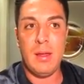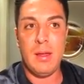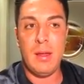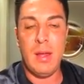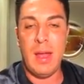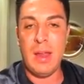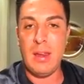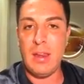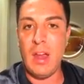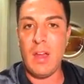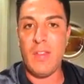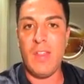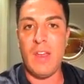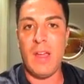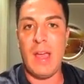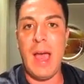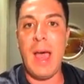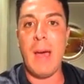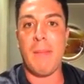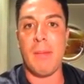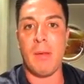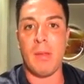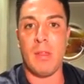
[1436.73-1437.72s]
and nothing
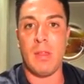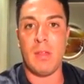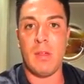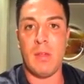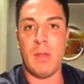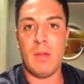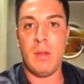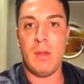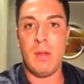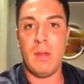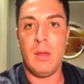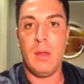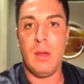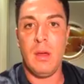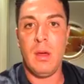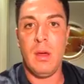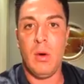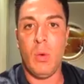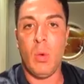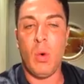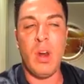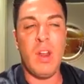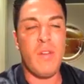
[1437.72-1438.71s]
happens?
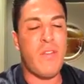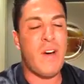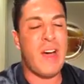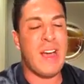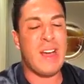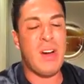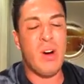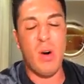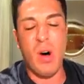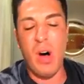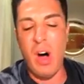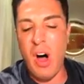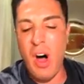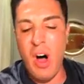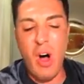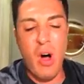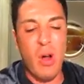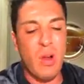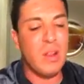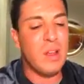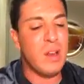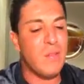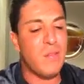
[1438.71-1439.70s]
What if I go
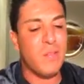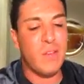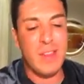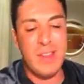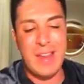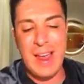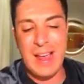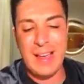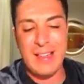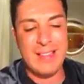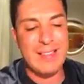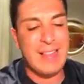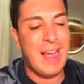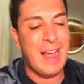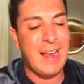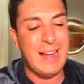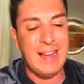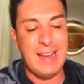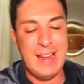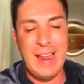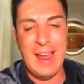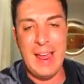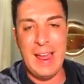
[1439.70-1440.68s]
all in for the next
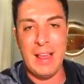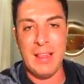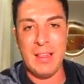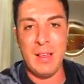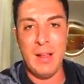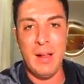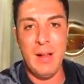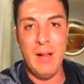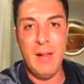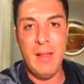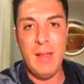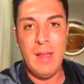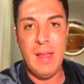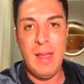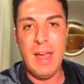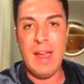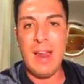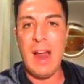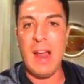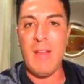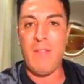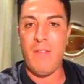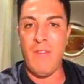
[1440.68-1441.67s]
90 days
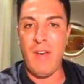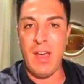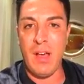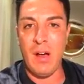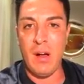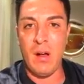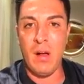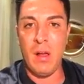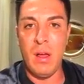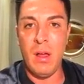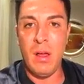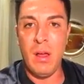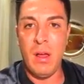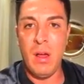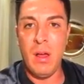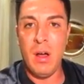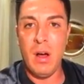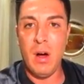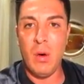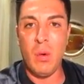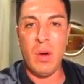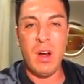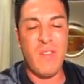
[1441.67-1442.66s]
and I fail?
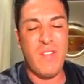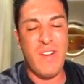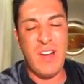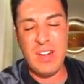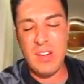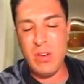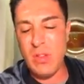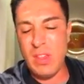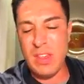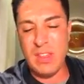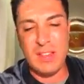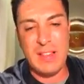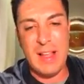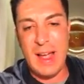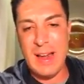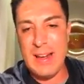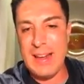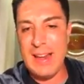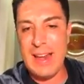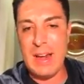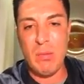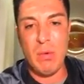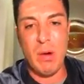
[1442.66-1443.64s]
What if I do this
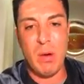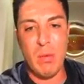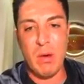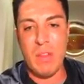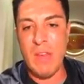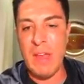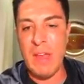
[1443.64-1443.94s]
90 day run with